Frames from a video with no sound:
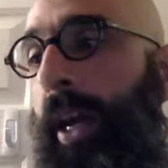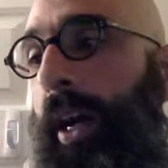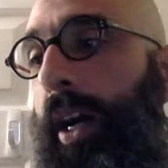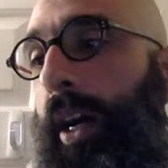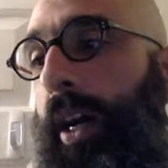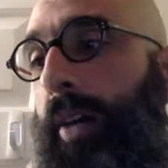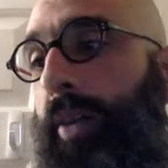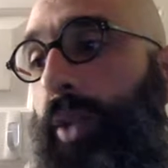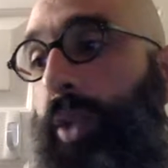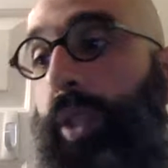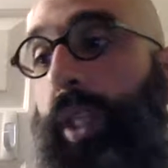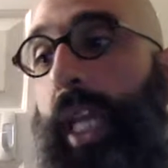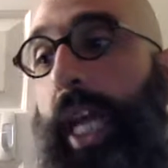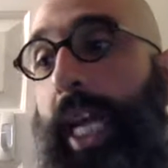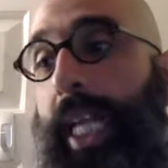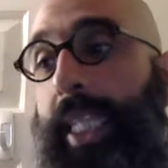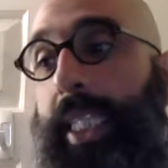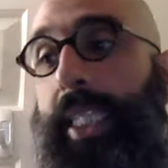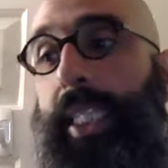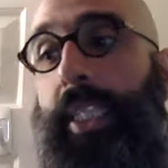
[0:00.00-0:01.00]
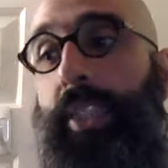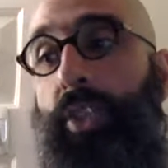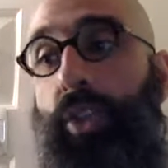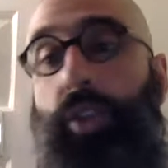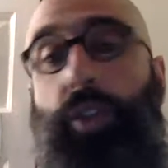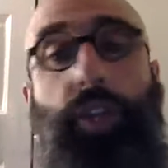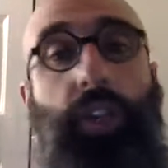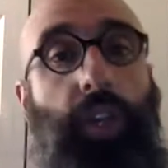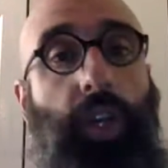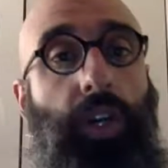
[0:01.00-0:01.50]
So
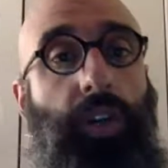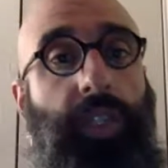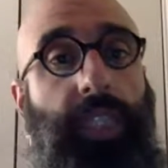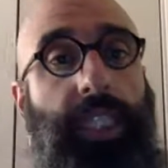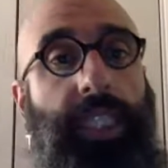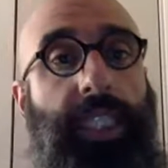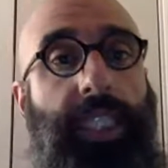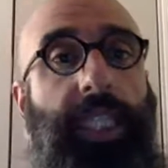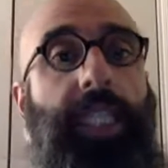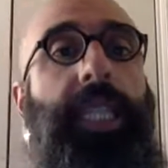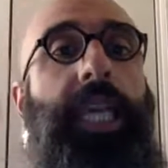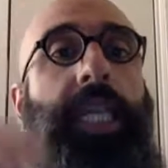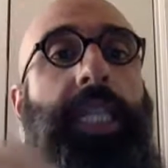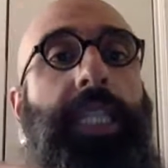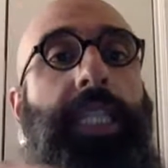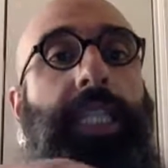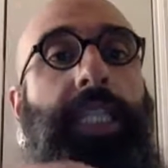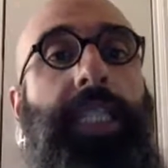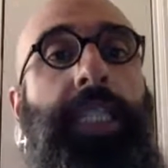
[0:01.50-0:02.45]
you already see that